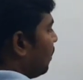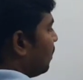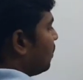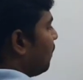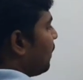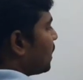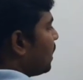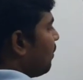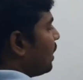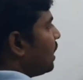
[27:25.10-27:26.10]
So first
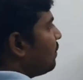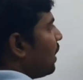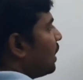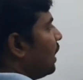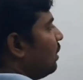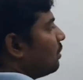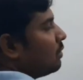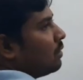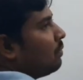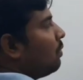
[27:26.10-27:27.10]
average is 42
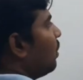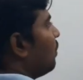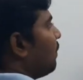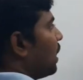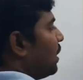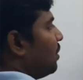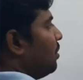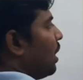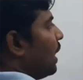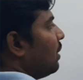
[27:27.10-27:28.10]

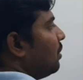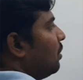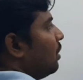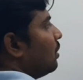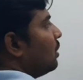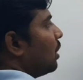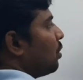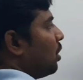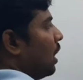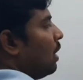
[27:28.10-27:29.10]
and the
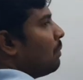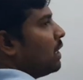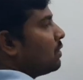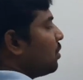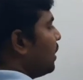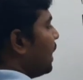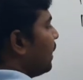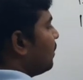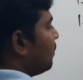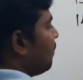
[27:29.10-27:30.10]
total number is
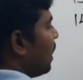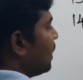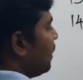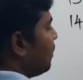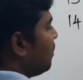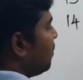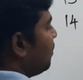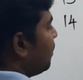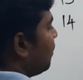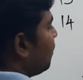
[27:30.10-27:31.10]
28. 42